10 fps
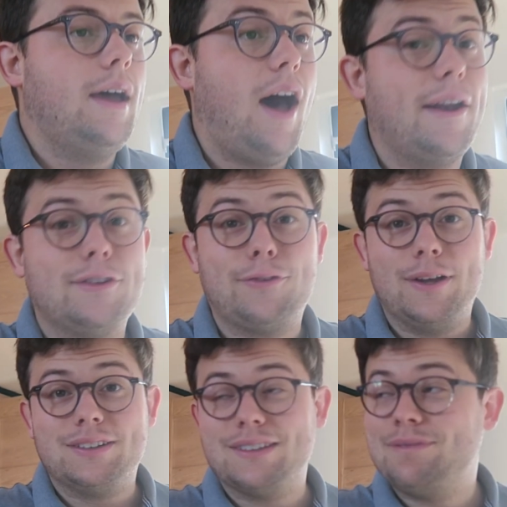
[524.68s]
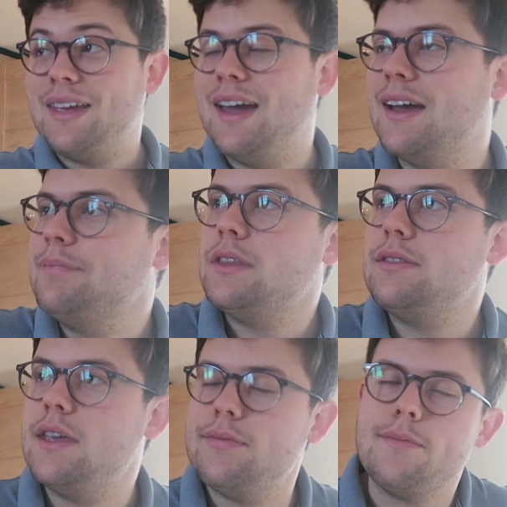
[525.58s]
Huddersfield.
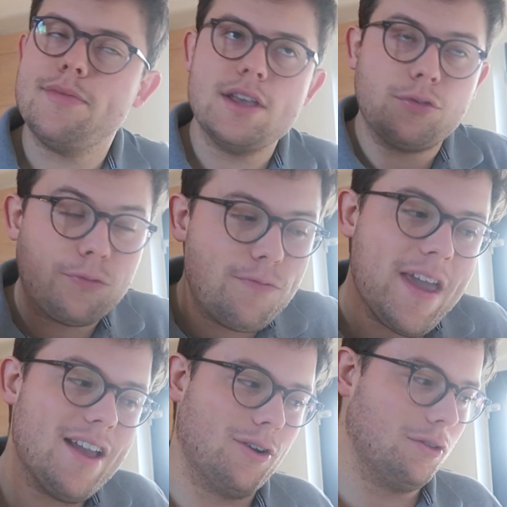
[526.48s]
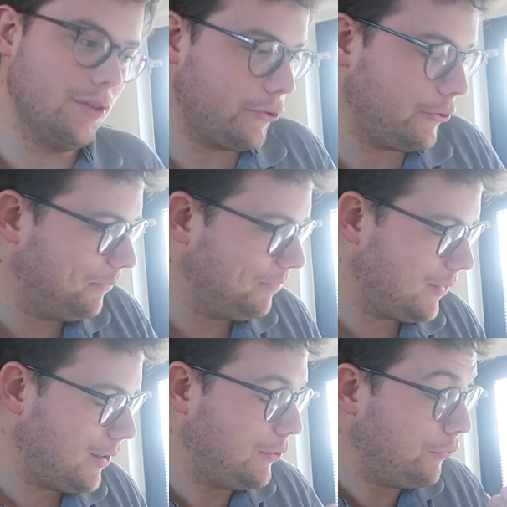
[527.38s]
This feels
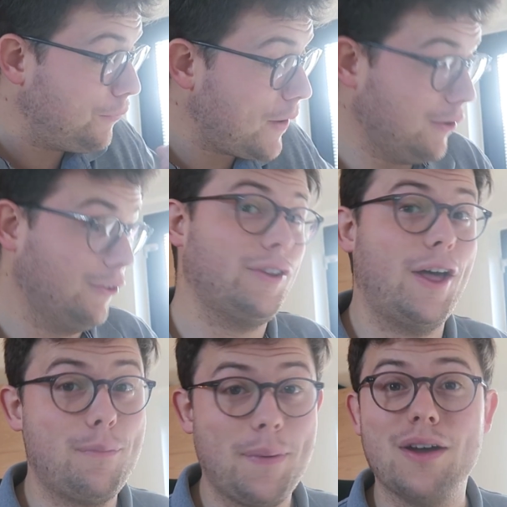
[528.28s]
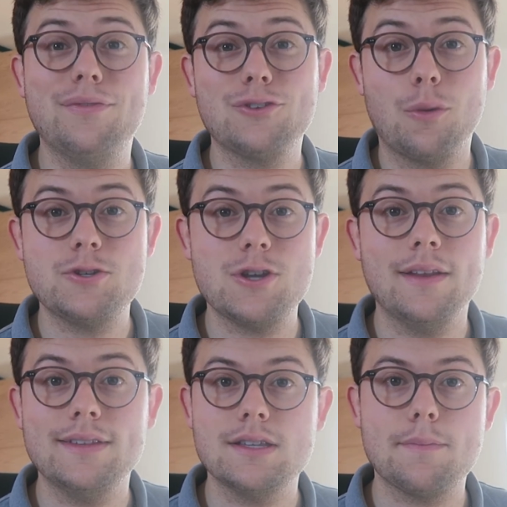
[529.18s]
like the perfect
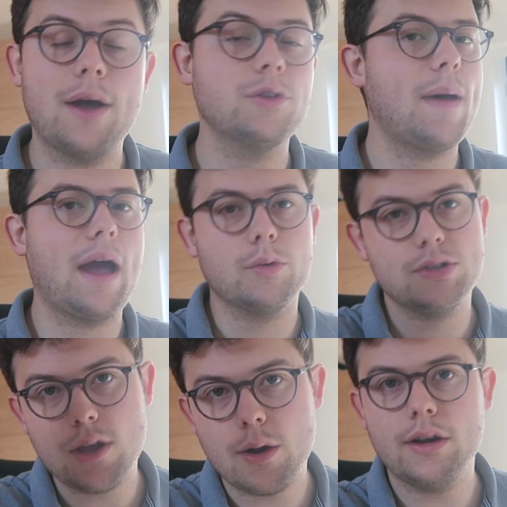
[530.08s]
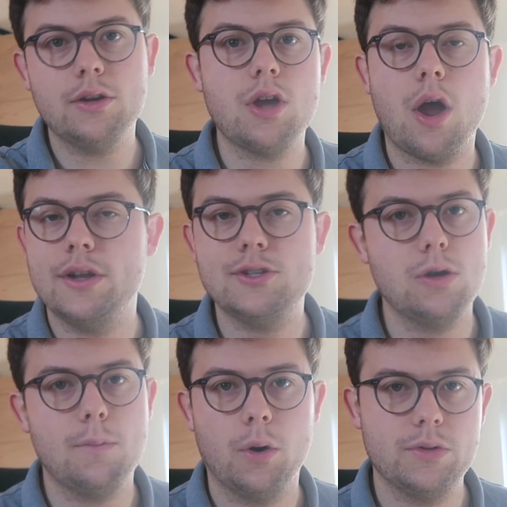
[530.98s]
opportunity to bounce back. We're still only
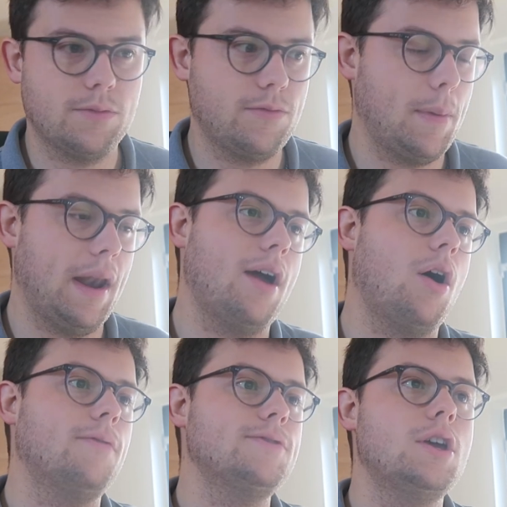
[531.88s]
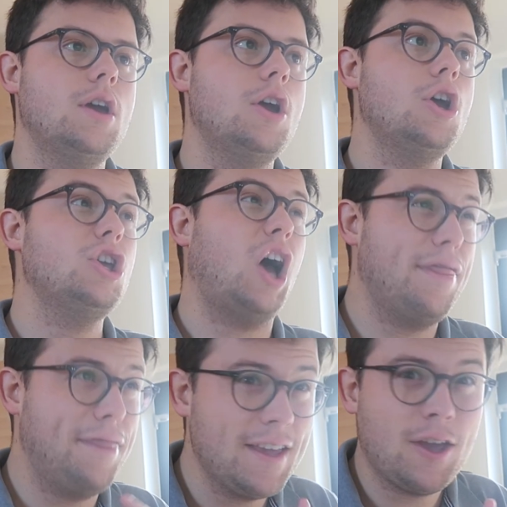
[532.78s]
2 points off the playoffs. I
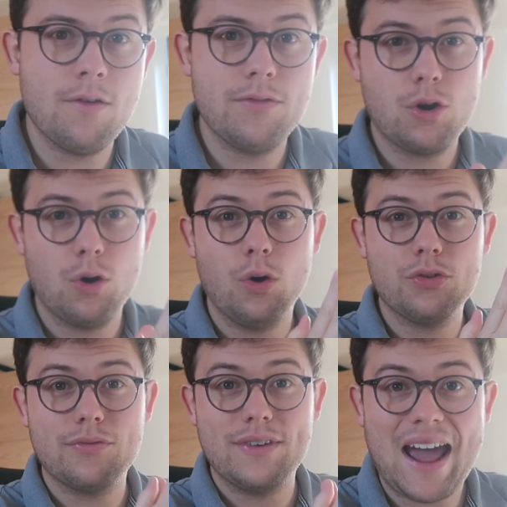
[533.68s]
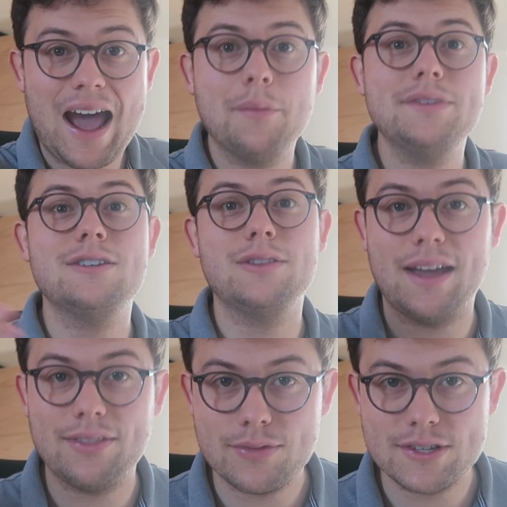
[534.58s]
think over the course of now until
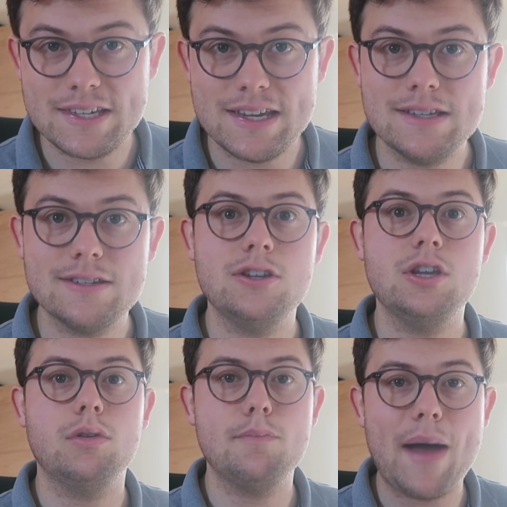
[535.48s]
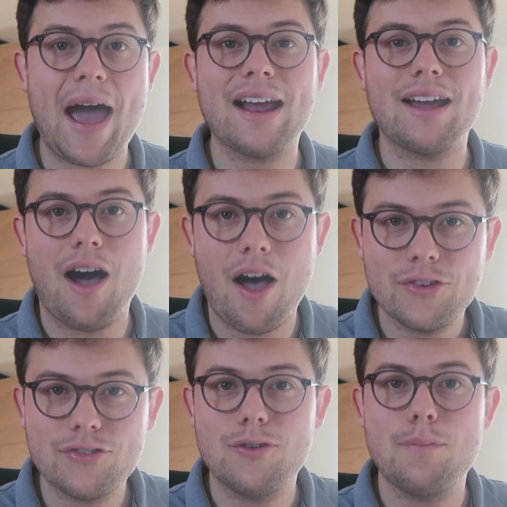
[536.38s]
the end of the season, you would back
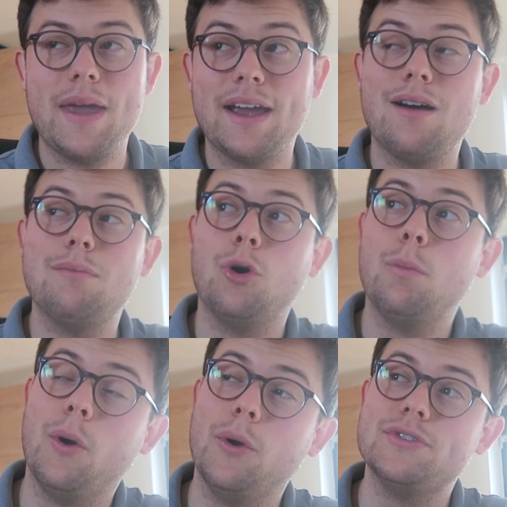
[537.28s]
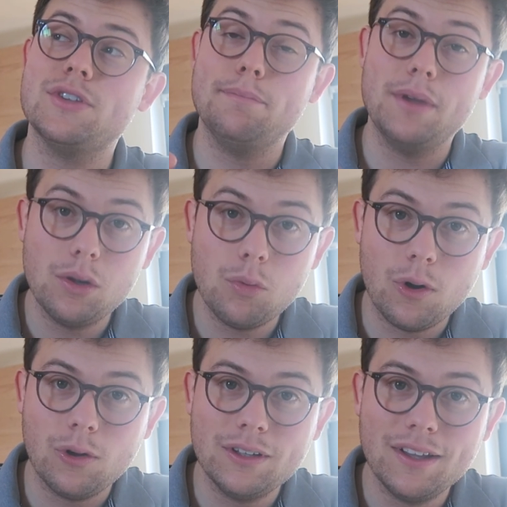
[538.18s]
us to pick up more points than
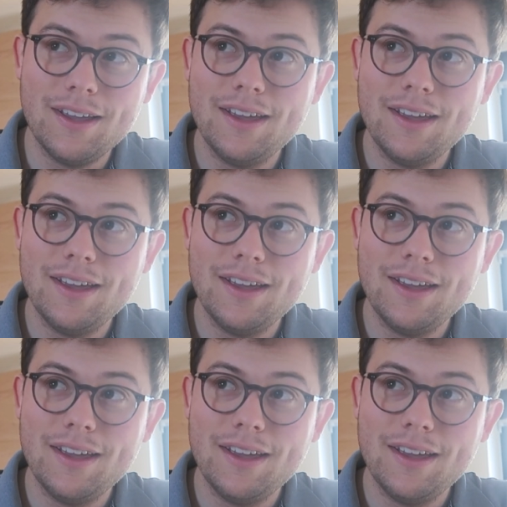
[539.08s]
Millwall.